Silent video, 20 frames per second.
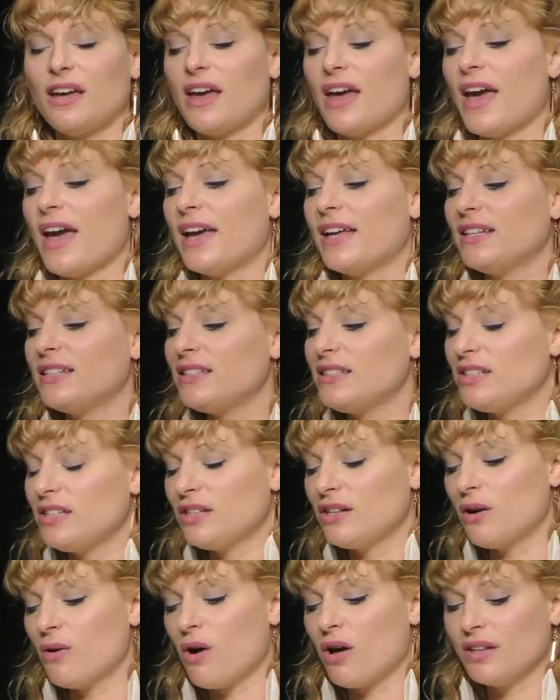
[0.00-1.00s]
And, you
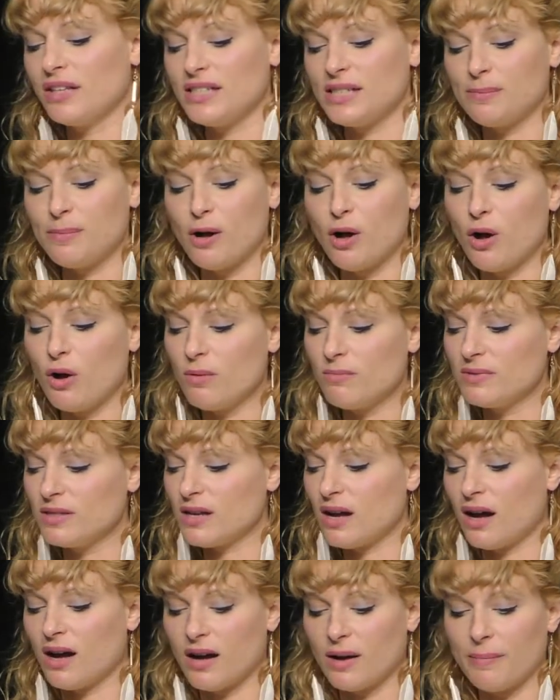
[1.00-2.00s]
know, all these poems
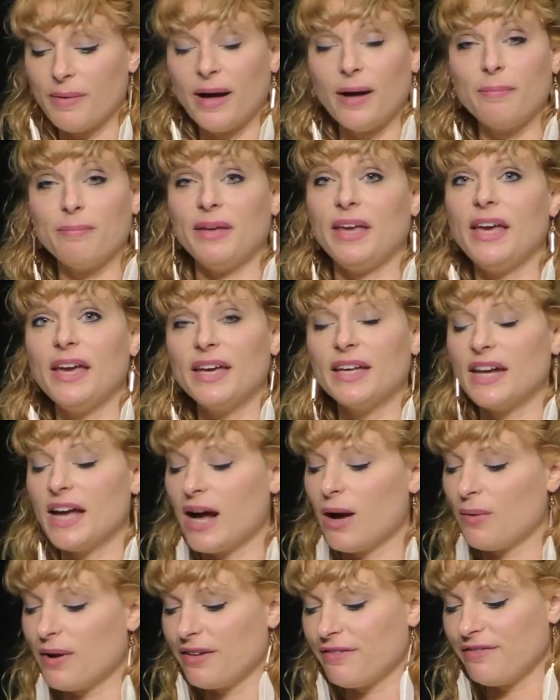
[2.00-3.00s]
are about me and
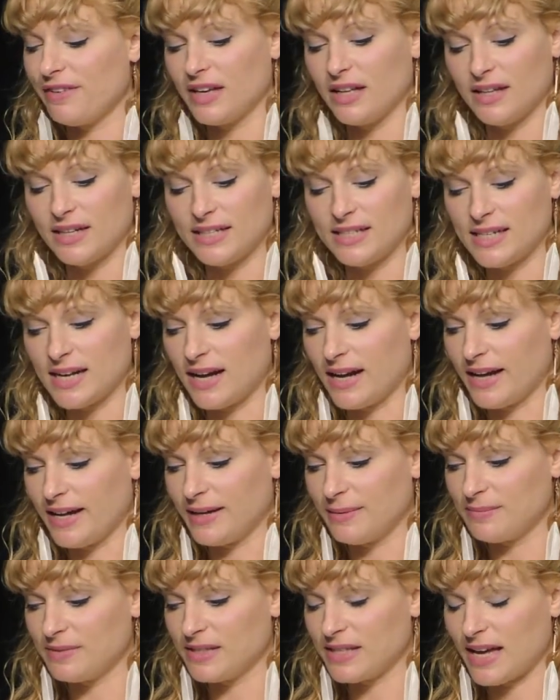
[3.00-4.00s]
how I feel at
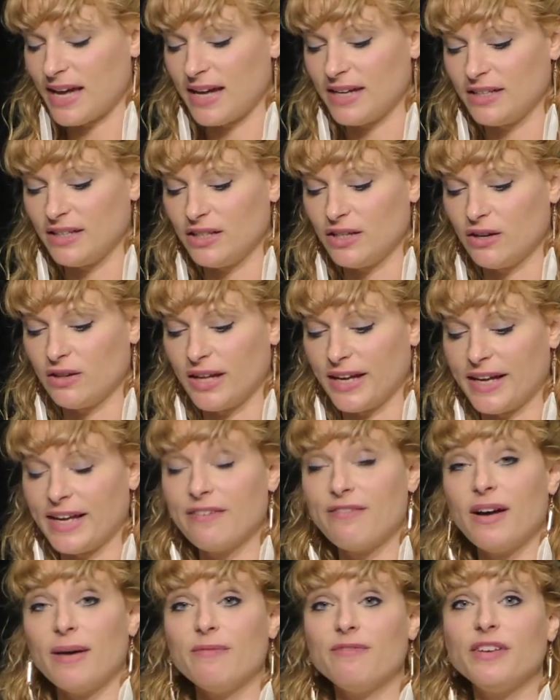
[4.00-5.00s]
times. And, you know, like
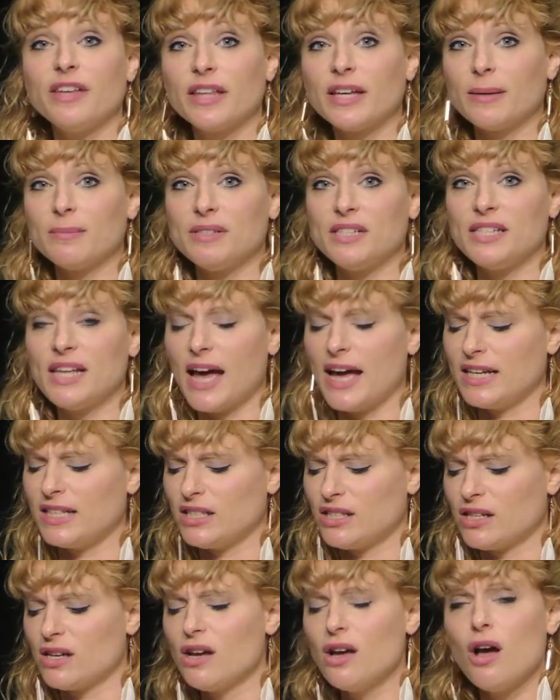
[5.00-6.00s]
if I'm feeling
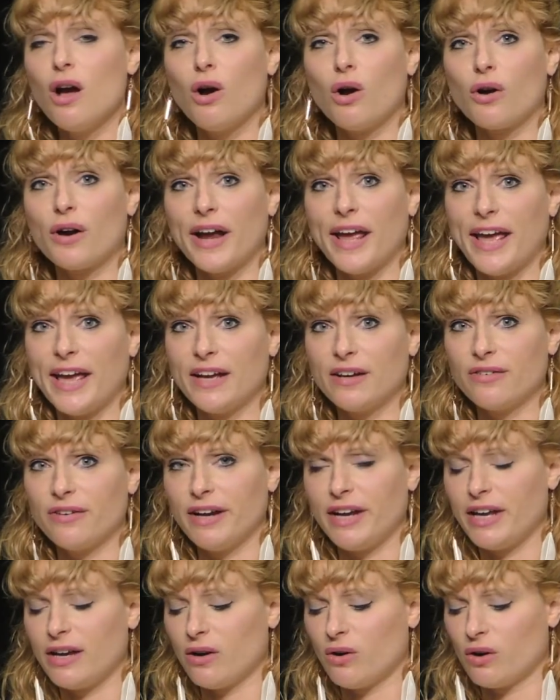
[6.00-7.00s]
upset or
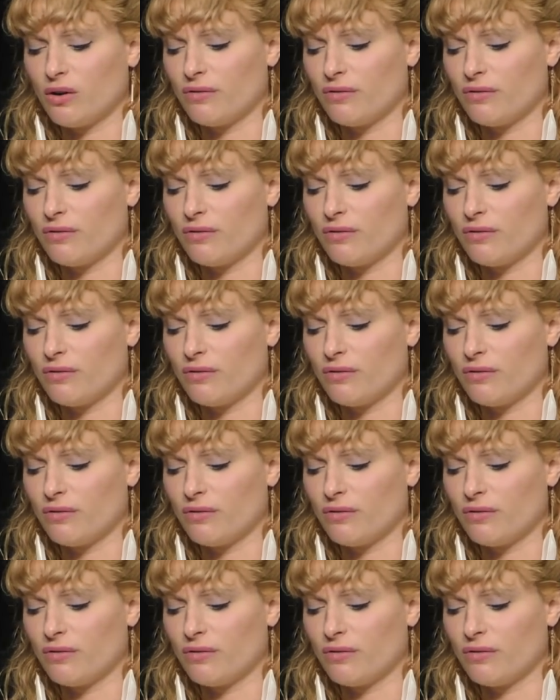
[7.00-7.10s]
angry or